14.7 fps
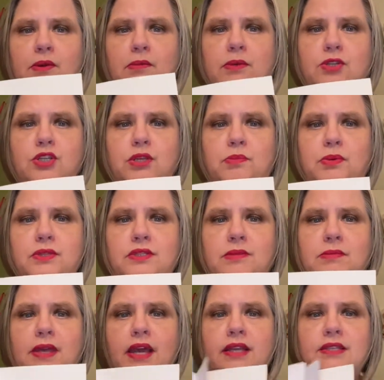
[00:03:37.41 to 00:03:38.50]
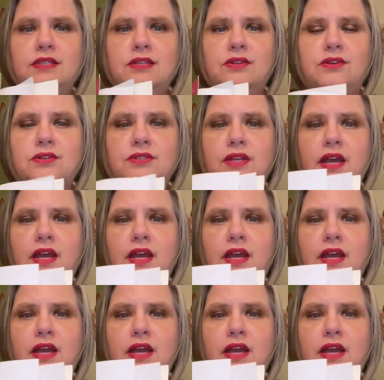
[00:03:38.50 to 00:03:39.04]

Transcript: but she put some cat stickers